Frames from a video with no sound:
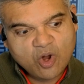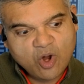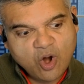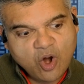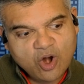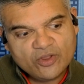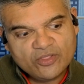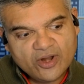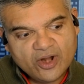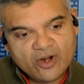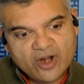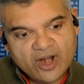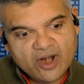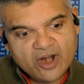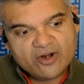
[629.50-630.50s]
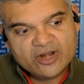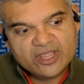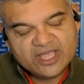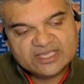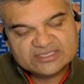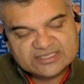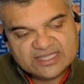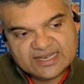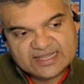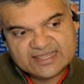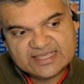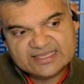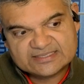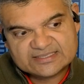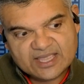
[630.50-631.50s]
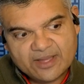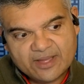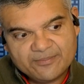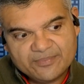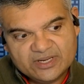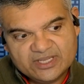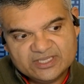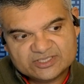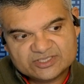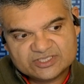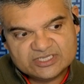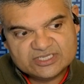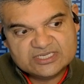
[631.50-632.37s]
are there areas that these companies